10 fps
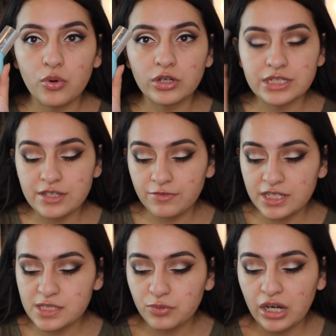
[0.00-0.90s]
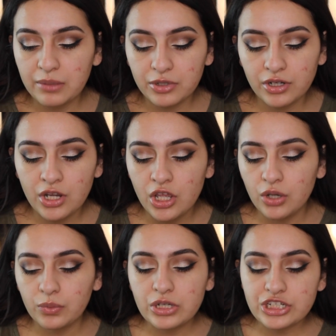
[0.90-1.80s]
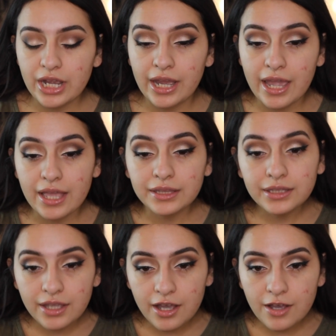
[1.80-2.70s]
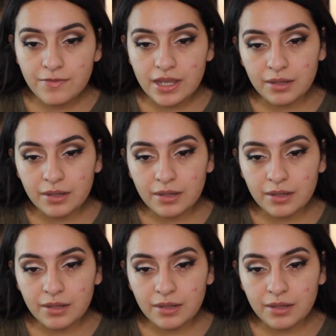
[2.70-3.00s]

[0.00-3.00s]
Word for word: Pore Defense Primer, which I love.